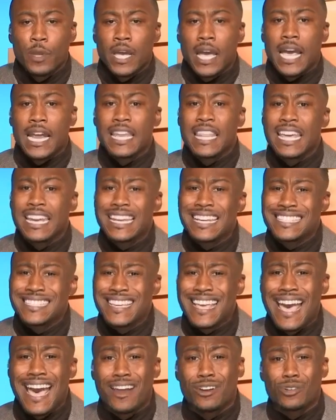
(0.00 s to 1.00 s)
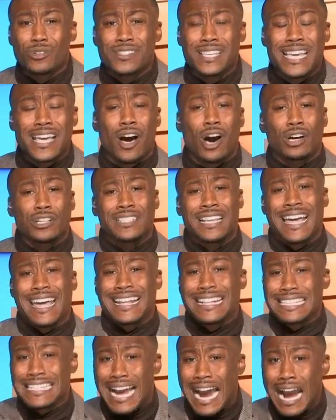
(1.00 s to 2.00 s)
And then the Seattle Seahawks, the
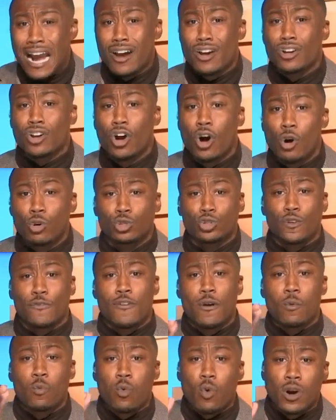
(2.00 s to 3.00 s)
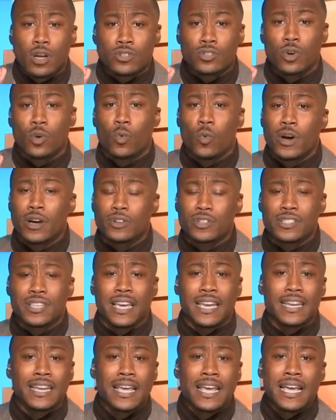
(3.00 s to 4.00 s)
entire culture from Russell
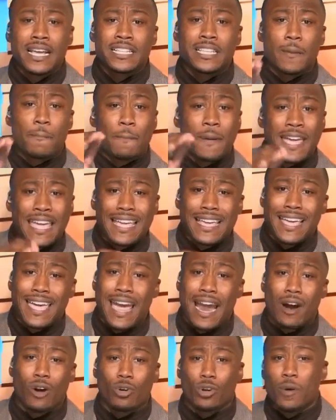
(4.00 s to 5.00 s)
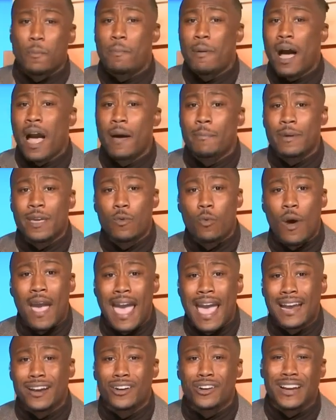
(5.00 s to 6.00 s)
Wilson to Pete Carroll to Bobby
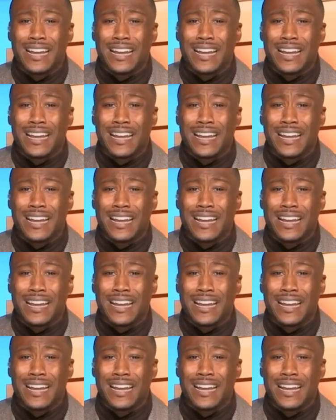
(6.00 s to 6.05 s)
Wagner,